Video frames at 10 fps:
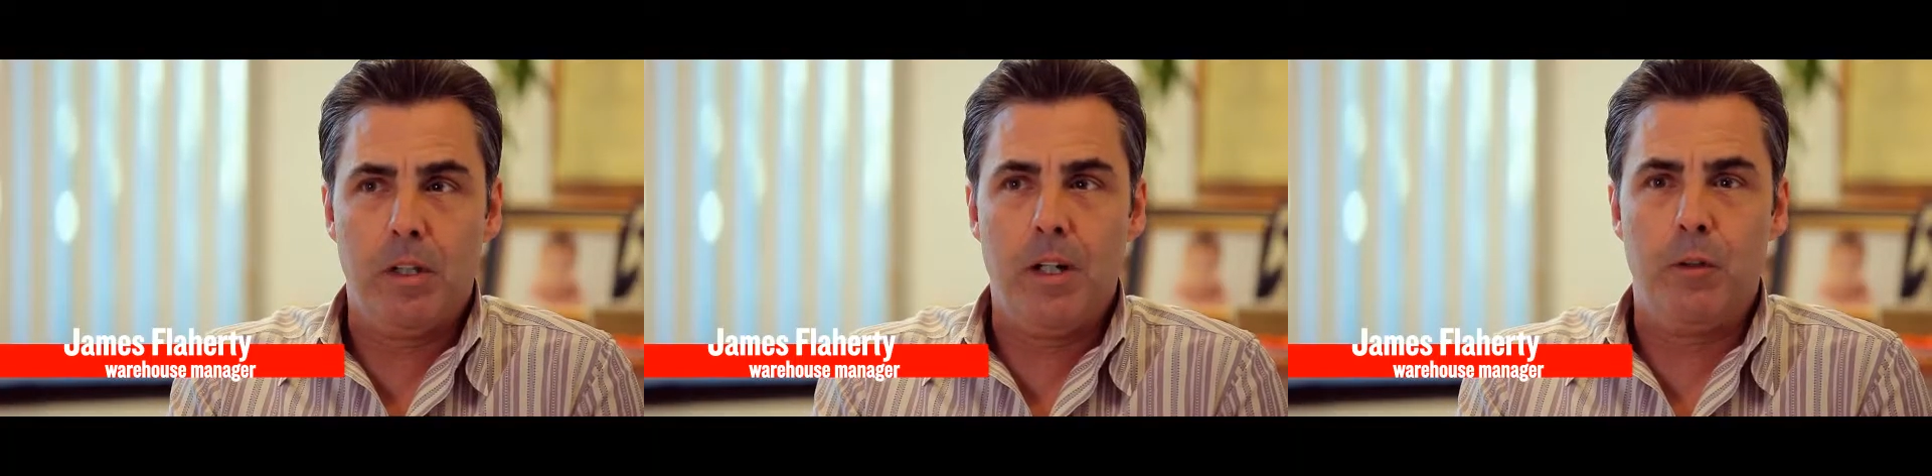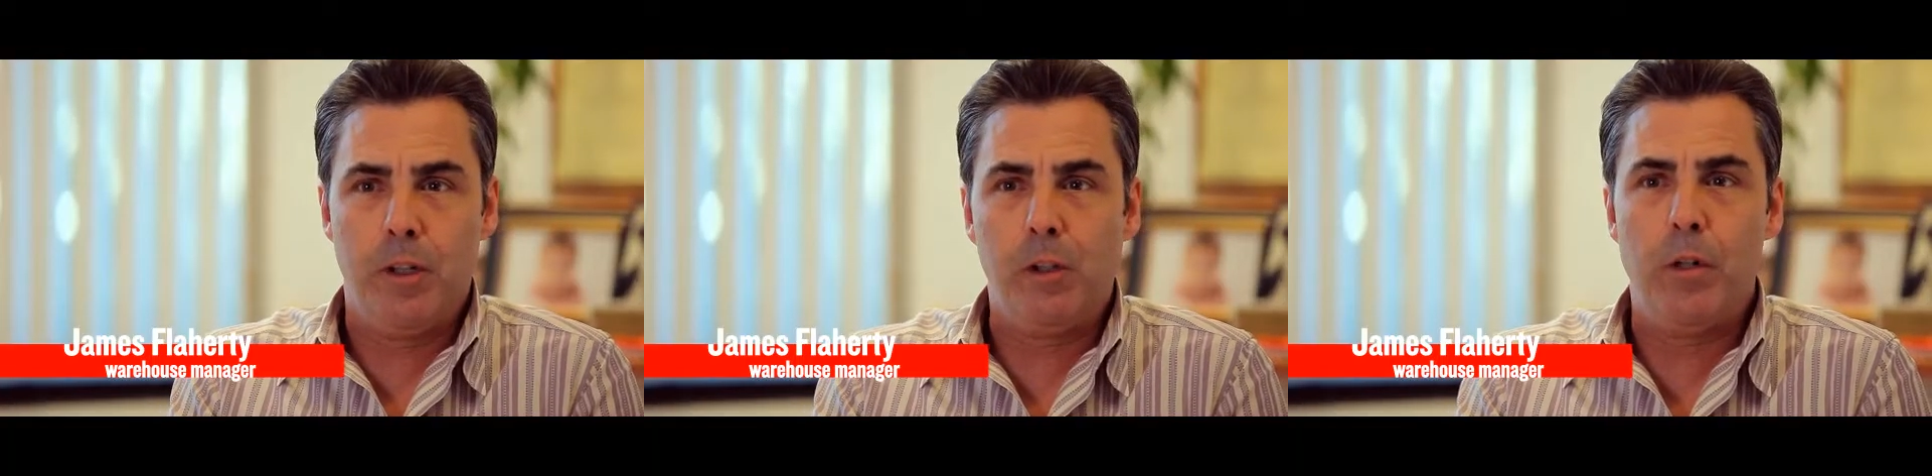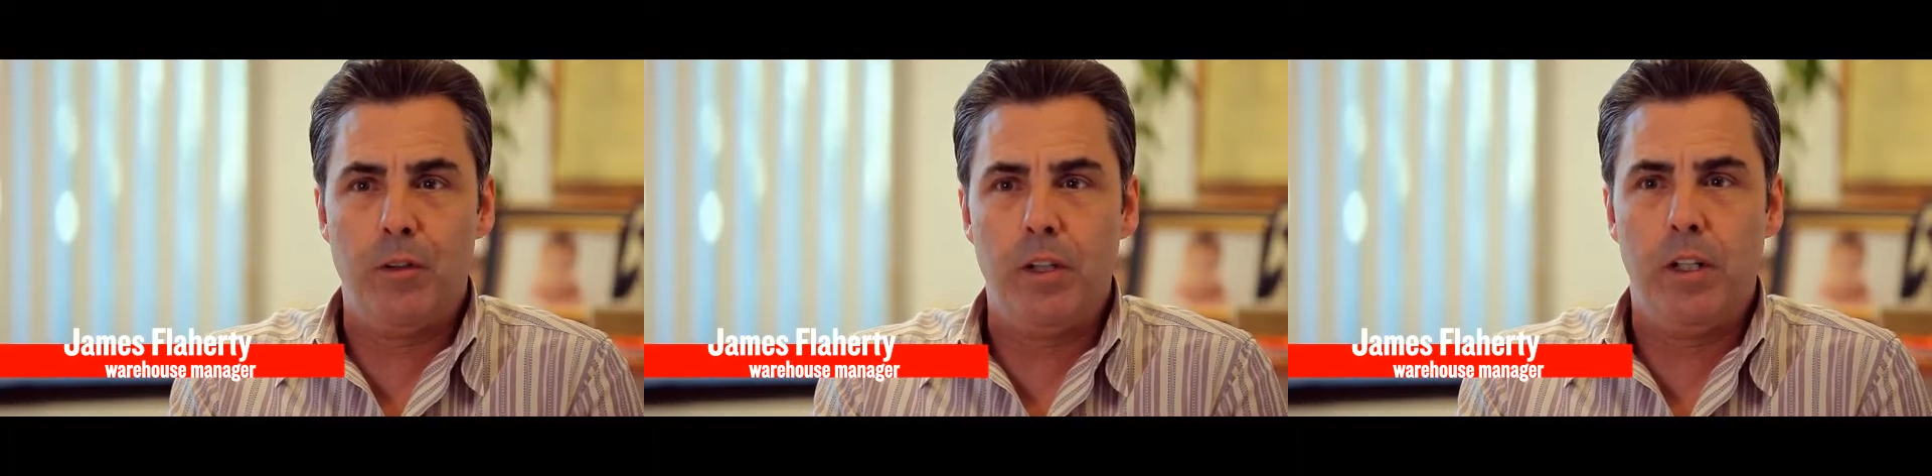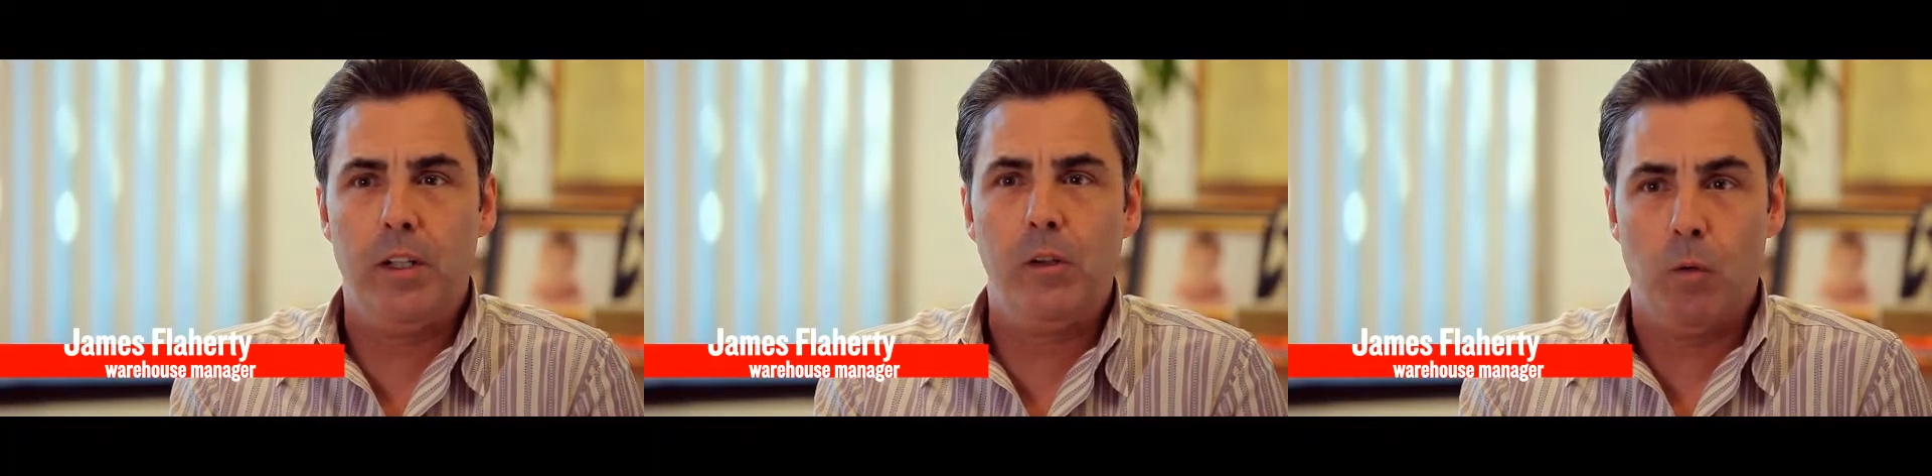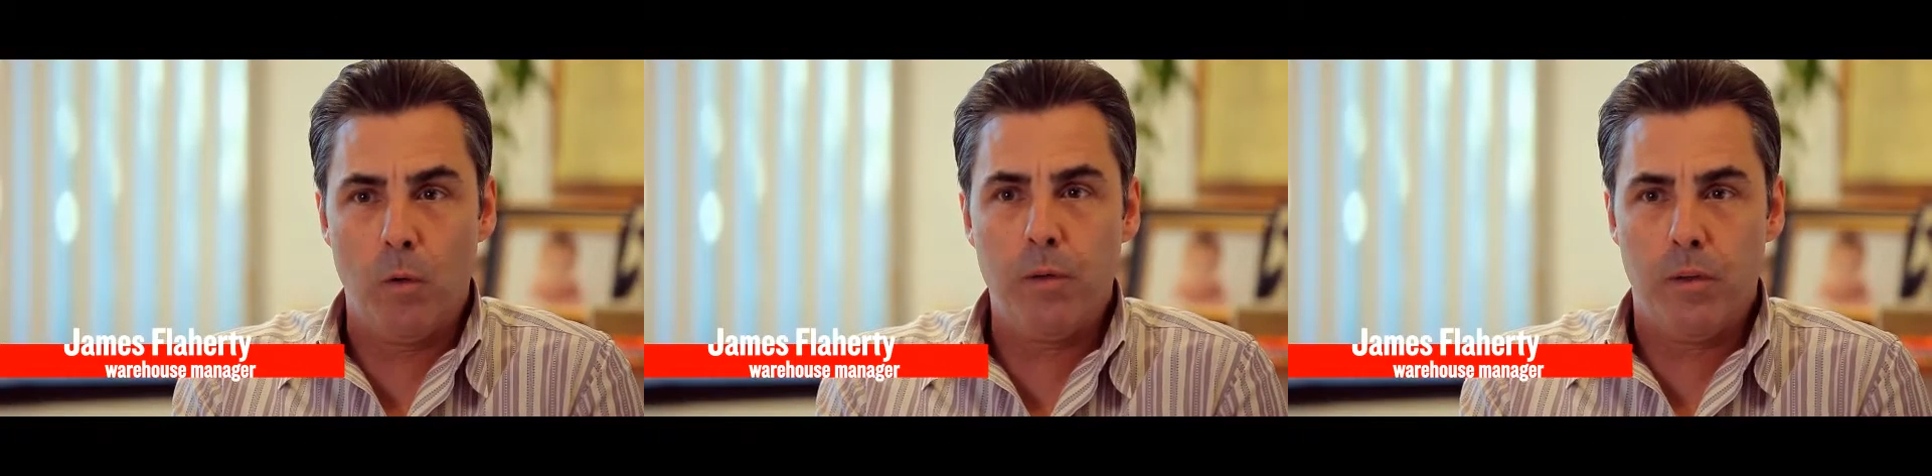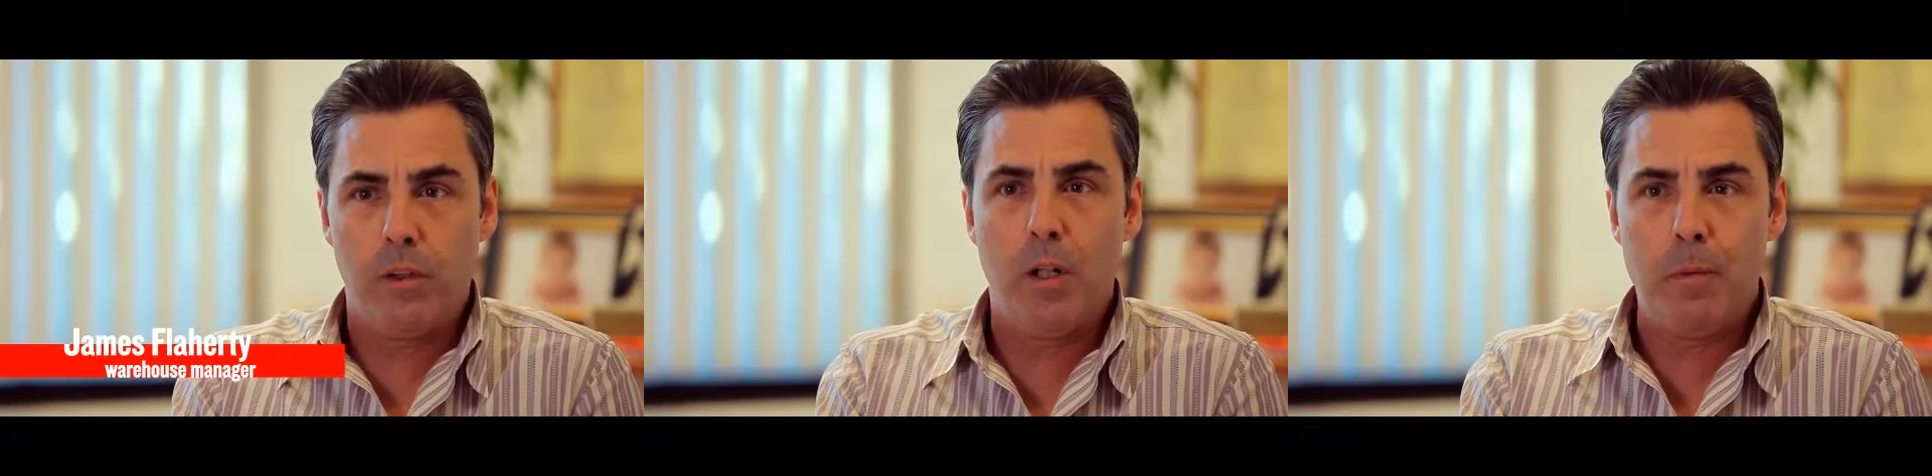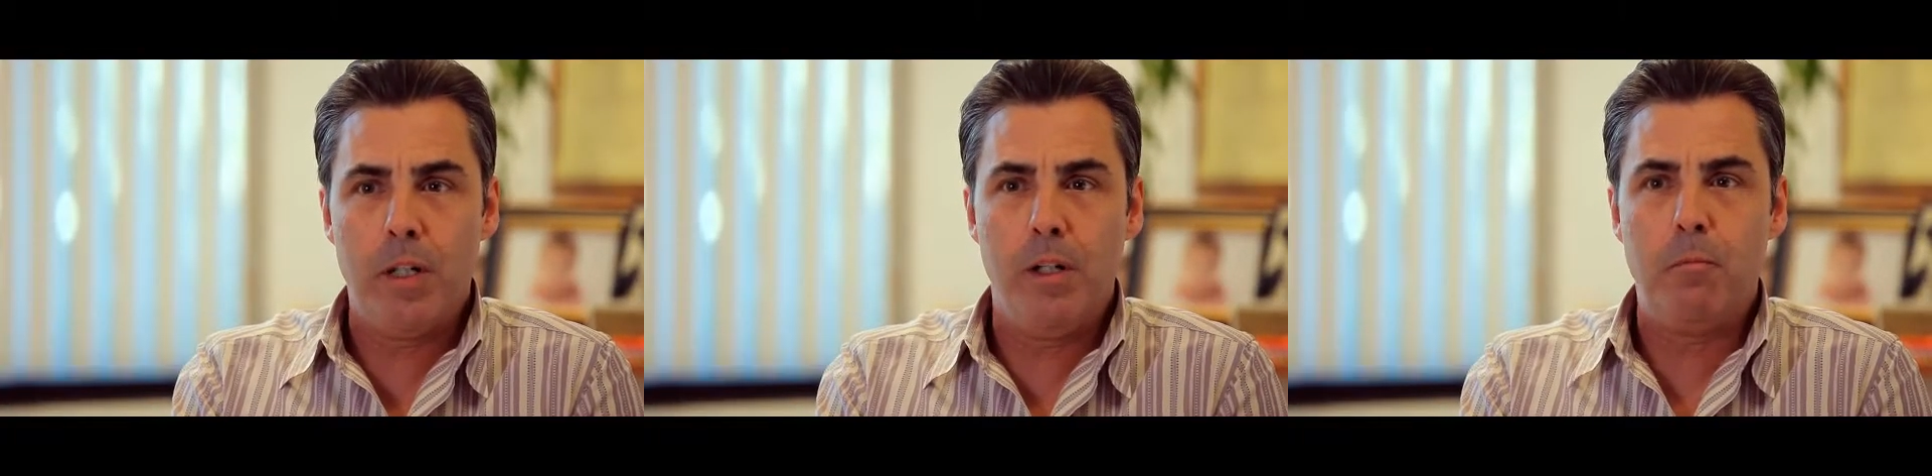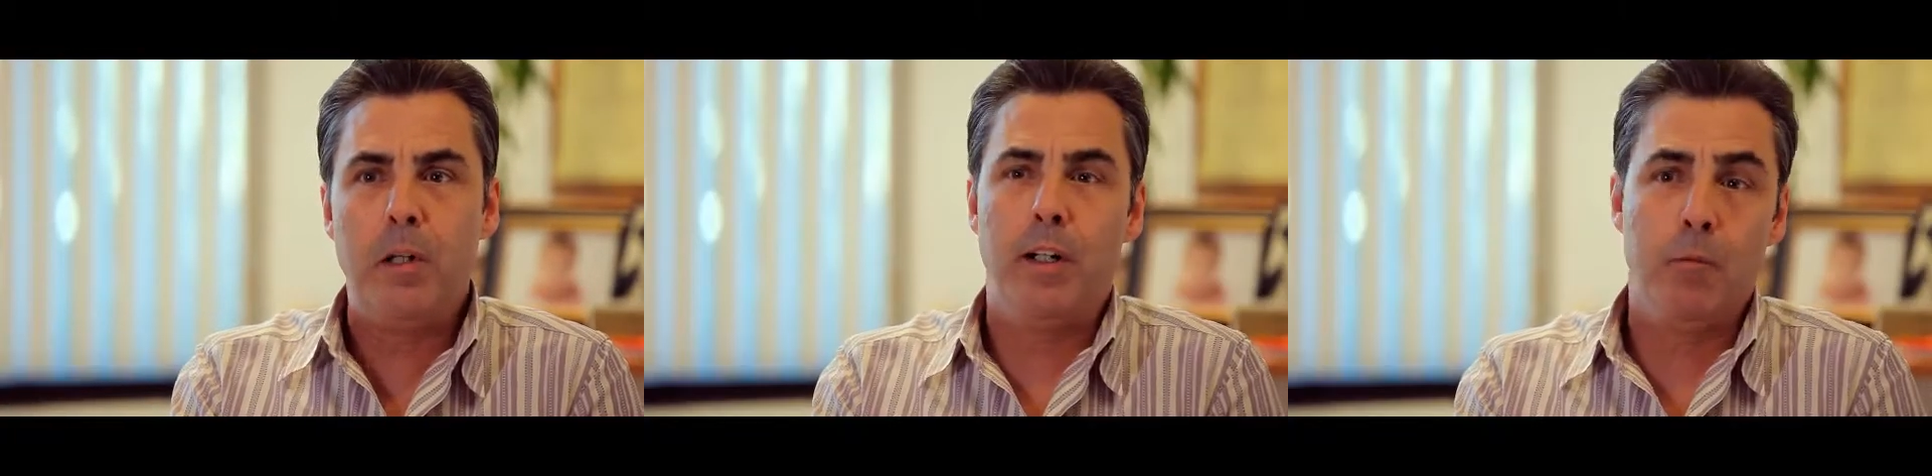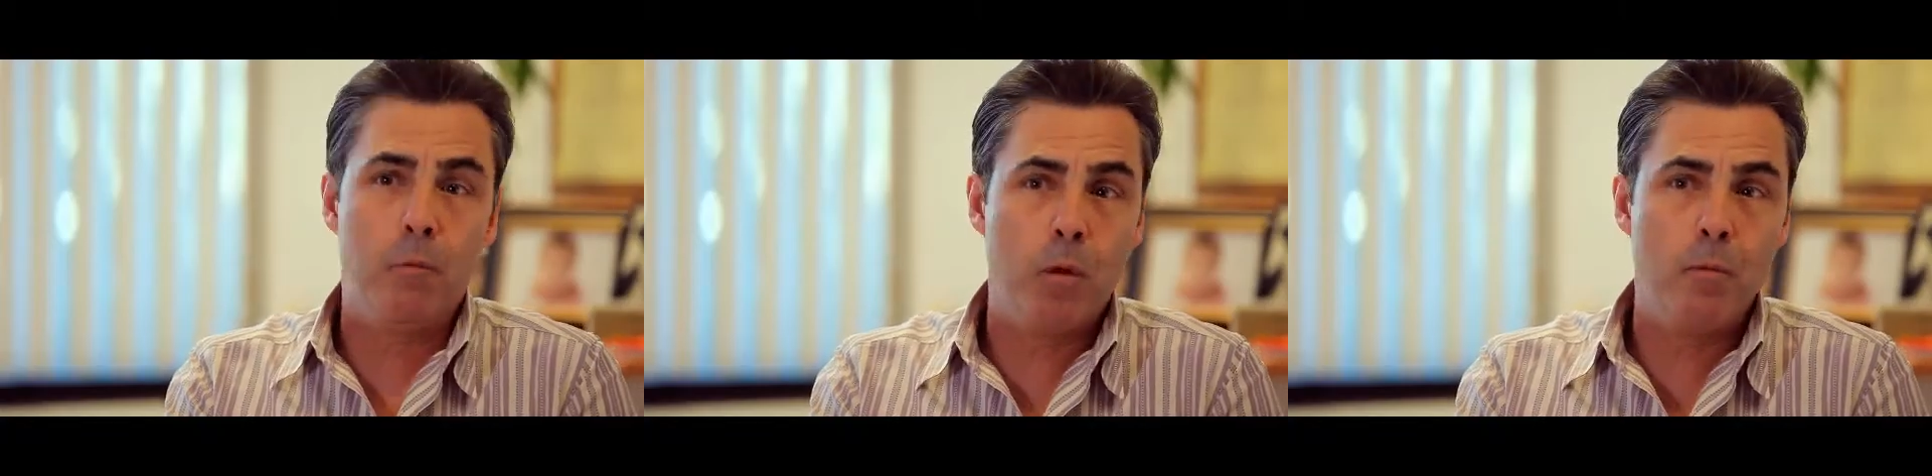ever-increasing growth of the company, bringing in more